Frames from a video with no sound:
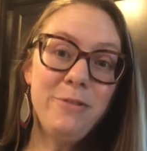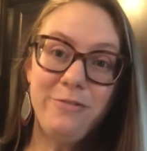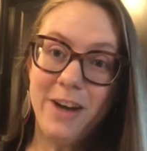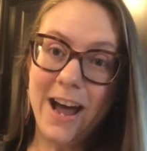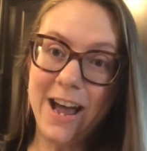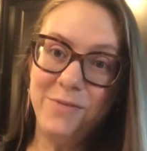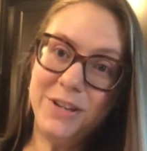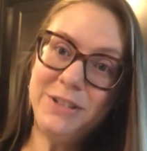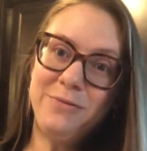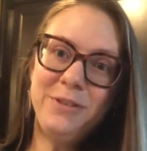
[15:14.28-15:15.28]
5
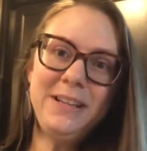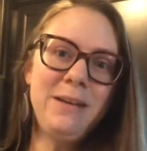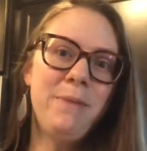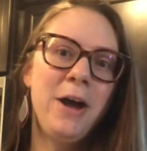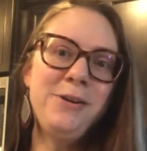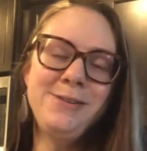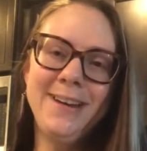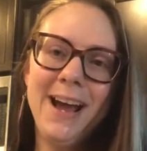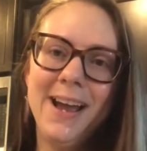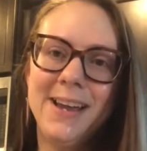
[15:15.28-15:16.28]
isn't really about your
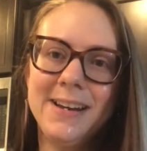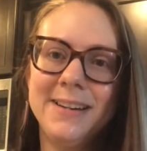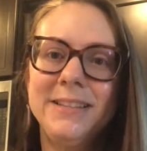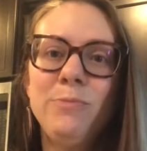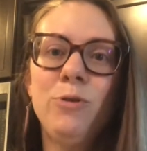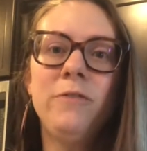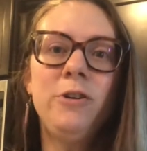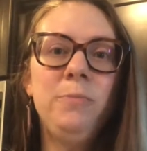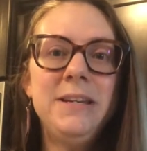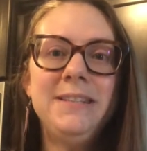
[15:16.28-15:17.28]
diet, it is more of
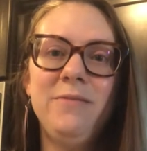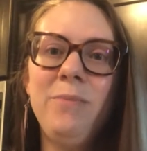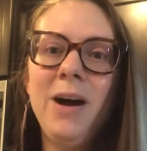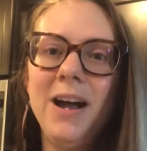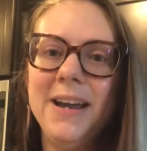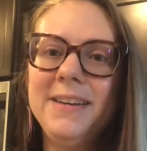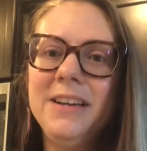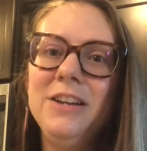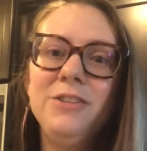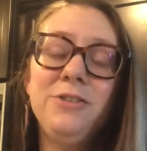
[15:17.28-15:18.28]
your peace of mind.
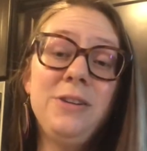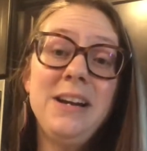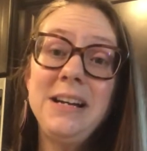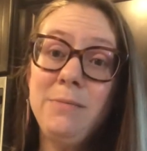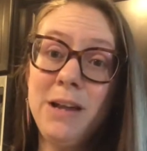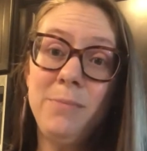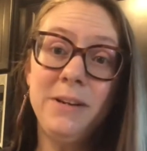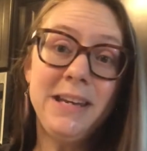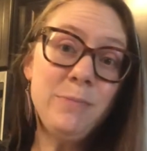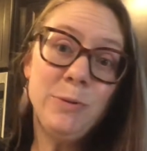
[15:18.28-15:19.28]
So you're not going to be able to
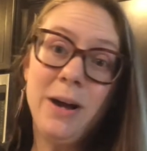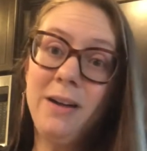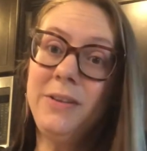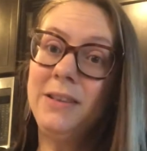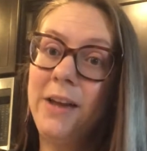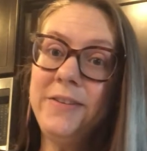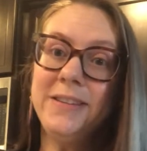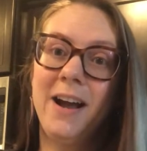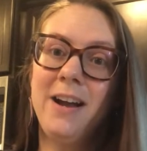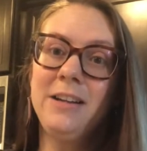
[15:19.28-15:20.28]
keep to a healthy
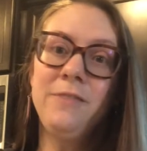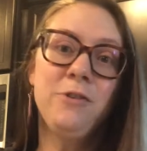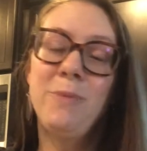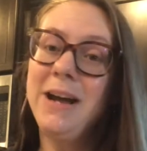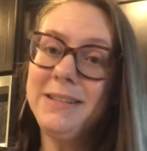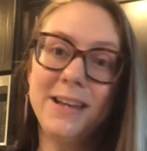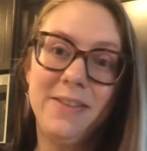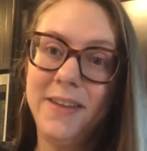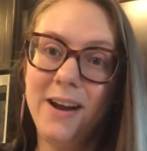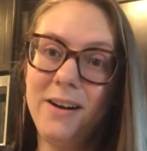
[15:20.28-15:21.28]
lifestyle if your mind's
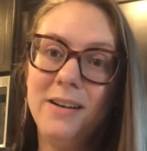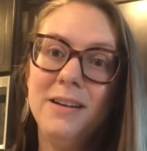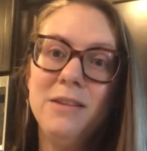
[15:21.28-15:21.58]
not there.